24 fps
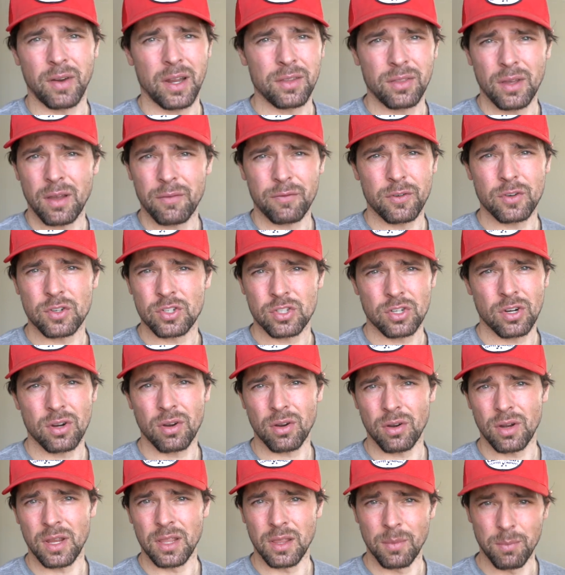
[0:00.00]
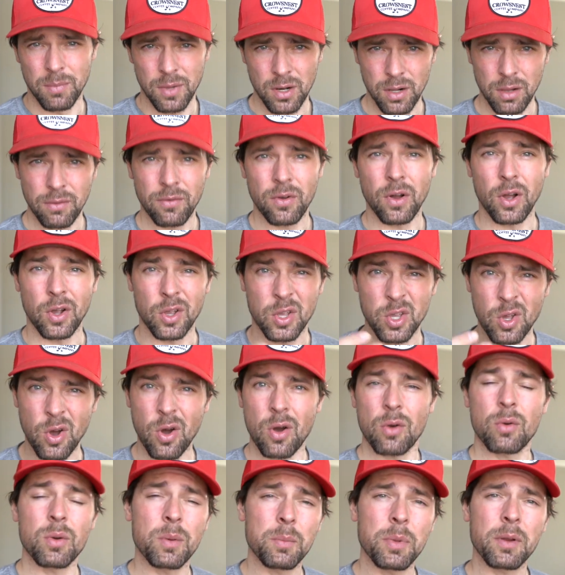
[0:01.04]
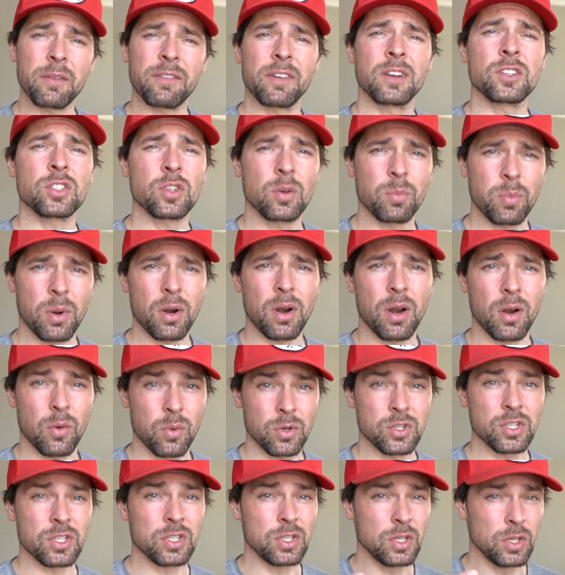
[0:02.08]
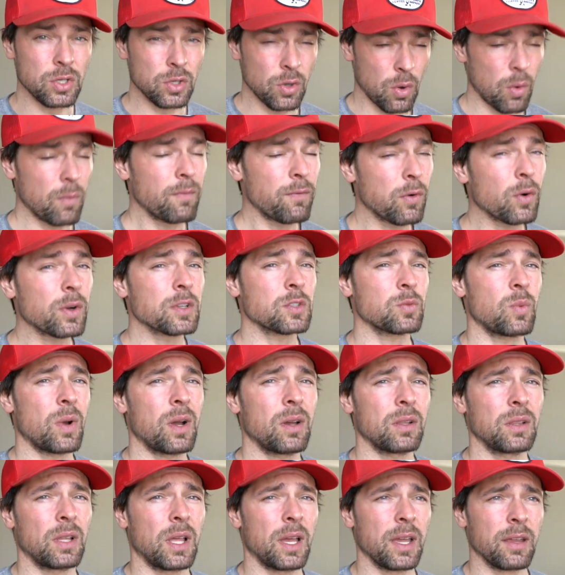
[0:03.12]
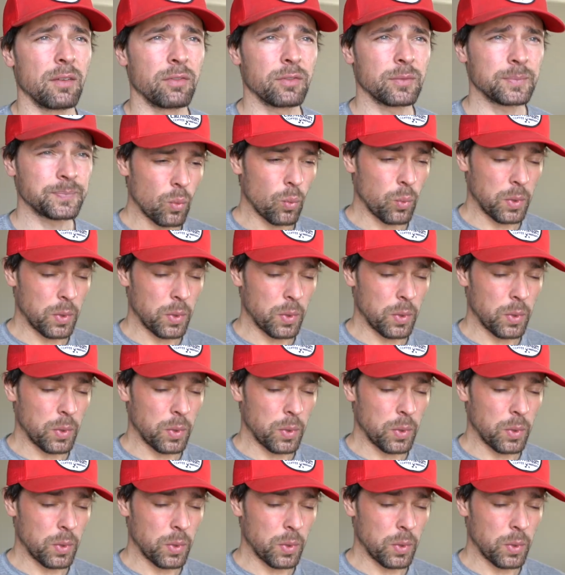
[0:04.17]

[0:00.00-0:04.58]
I thought for sure in the middle of Algonquin Provincial Park, which is known for its wildlife,